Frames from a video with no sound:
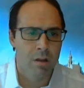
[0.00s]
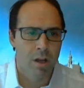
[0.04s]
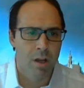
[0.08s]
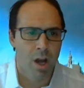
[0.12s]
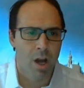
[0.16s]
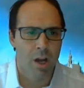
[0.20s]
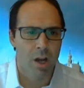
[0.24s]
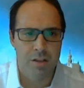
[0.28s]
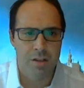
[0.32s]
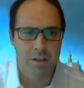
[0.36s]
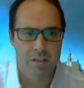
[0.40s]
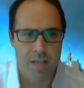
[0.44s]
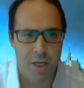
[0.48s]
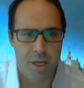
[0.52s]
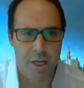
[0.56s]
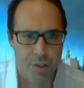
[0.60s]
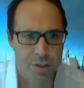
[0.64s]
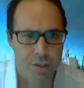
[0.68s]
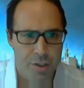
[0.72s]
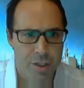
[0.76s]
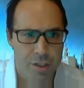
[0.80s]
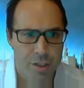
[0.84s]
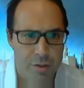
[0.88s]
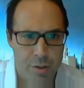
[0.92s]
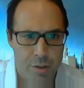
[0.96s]
Her
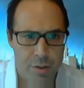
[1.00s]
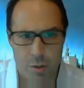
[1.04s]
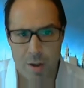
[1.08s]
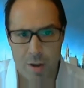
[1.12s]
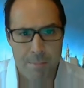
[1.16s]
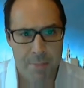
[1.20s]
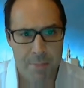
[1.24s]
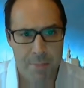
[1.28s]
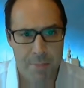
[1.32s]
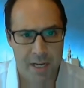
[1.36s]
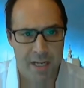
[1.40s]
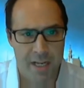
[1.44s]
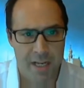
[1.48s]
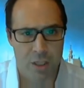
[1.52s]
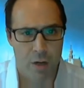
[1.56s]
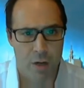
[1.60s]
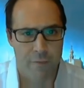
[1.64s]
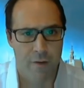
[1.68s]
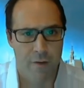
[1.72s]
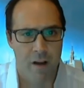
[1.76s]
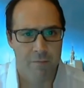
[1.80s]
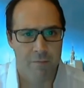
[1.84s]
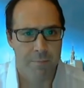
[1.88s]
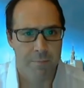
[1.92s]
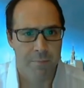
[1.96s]
concessions to MPs
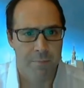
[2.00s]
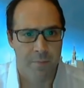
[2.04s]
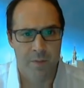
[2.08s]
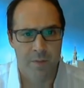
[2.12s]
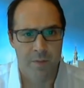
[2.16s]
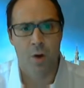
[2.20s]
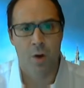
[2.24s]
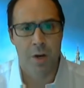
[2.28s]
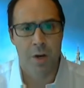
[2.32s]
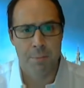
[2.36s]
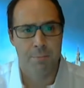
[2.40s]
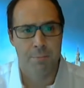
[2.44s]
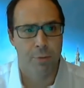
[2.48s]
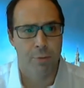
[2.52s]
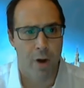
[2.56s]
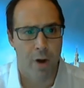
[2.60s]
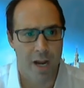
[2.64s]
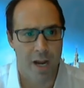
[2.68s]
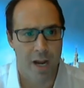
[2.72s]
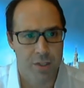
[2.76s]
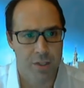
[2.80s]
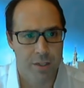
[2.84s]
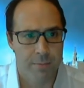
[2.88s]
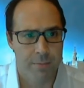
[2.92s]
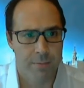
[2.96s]
so far are not
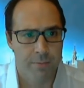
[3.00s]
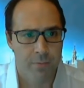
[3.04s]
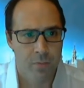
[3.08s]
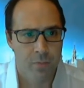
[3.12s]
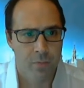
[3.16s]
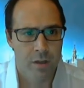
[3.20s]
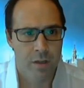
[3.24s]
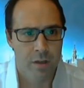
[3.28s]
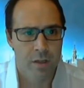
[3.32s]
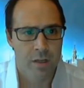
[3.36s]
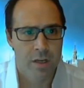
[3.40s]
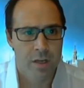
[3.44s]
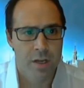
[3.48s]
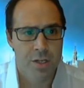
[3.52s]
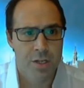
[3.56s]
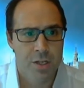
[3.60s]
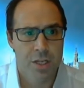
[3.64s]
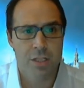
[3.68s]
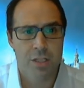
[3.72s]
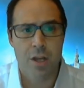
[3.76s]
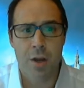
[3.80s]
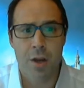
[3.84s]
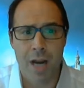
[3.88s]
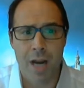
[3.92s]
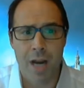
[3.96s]
impressed.
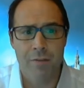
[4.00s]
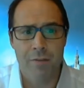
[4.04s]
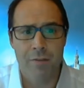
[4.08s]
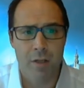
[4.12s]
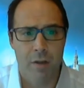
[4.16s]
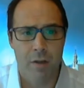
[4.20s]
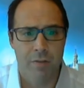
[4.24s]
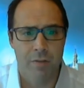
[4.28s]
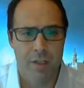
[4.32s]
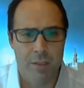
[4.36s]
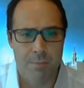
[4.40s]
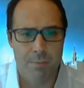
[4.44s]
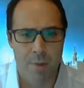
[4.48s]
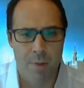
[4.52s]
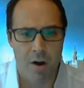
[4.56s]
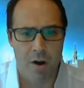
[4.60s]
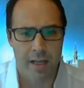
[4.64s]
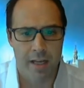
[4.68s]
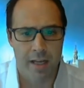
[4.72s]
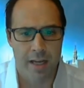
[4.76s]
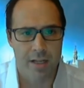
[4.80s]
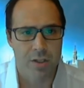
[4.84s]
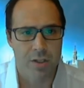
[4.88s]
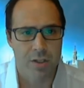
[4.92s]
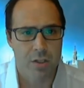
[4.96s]
She's going to have to convince
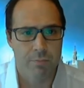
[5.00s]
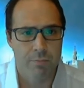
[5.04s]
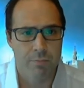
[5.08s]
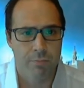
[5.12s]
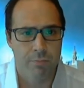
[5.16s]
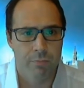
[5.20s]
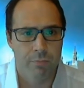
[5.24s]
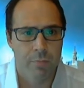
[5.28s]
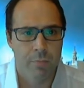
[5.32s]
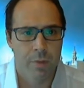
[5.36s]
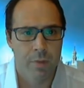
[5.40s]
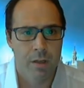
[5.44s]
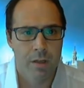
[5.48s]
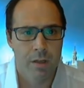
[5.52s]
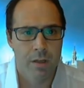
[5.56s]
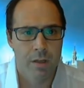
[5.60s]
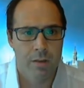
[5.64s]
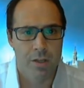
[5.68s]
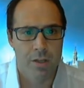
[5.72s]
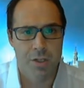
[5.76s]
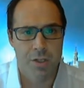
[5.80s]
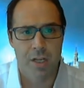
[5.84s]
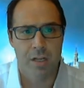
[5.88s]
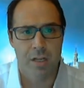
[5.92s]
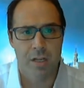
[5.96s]
markets
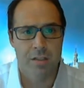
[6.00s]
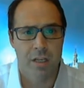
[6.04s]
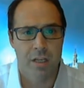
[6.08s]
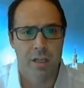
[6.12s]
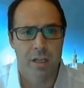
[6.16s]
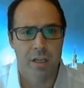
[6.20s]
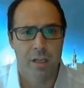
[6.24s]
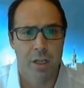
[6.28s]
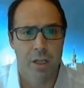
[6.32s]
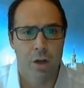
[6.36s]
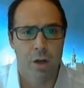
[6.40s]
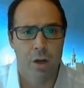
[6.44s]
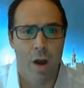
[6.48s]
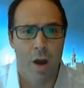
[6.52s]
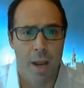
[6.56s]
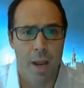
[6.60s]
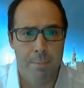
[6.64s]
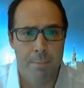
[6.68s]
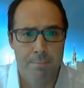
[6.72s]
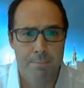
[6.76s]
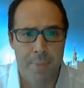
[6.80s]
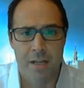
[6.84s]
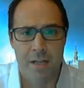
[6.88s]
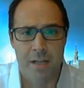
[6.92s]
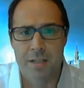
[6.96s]
that she can secure
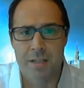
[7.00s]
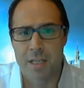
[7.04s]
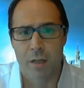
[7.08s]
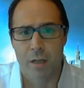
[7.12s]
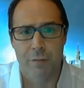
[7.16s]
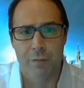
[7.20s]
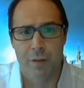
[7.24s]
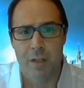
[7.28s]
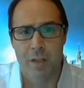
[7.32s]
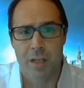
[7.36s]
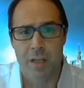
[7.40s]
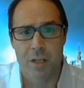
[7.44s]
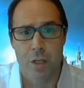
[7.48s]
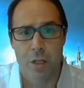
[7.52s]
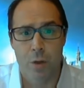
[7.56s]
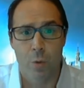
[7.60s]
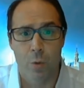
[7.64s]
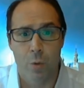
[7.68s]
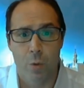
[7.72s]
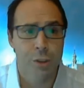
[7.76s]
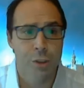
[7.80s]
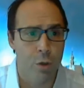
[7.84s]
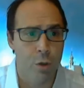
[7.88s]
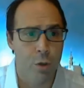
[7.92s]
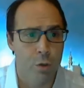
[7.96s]
a better deal for the
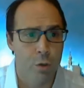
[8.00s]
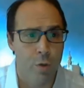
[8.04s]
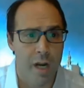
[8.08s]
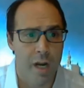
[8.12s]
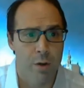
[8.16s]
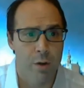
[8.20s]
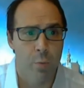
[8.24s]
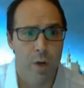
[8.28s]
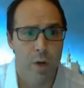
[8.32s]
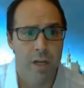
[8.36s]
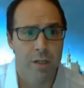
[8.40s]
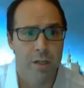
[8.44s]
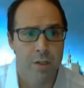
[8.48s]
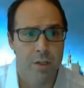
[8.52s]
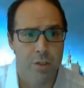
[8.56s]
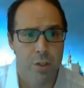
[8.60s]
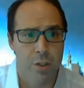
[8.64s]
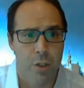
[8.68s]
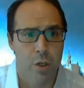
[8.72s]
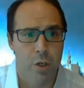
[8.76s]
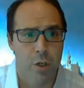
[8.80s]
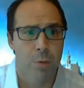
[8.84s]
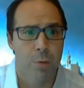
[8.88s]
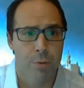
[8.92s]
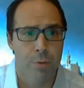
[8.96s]
EU or show greater willingness
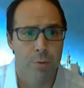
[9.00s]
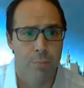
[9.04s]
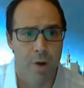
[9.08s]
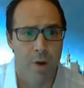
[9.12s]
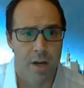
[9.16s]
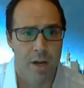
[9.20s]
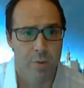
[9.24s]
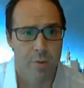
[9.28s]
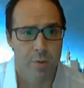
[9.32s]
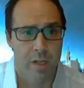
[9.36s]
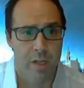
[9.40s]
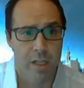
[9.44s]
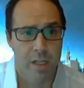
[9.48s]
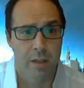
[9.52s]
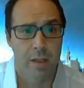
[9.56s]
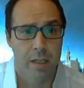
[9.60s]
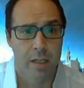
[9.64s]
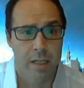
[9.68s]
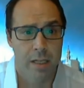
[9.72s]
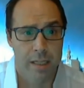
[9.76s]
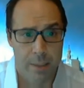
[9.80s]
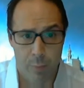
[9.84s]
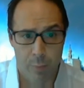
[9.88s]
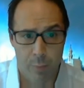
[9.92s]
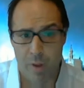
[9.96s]
to compromise with
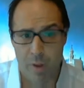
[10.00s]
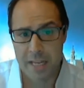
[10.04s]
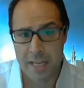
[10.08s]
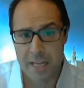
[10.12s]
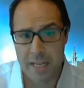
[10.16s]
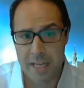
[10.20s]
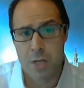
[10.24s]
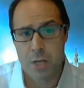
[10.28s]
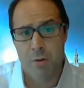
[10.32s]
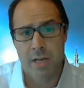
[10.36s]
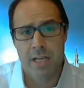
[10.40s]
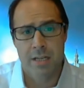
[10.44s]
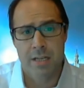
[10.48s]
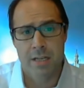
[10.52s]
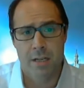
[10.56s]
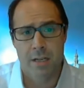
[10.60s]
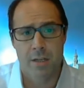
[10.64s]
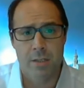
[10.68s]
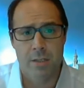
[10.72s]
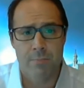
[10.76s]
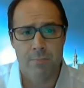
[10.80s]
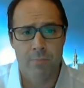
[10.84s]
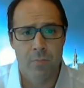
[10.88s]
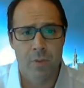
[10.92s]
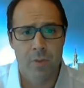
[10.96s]
EU
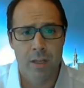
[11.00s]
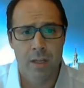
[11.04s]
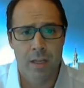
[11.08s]
leaders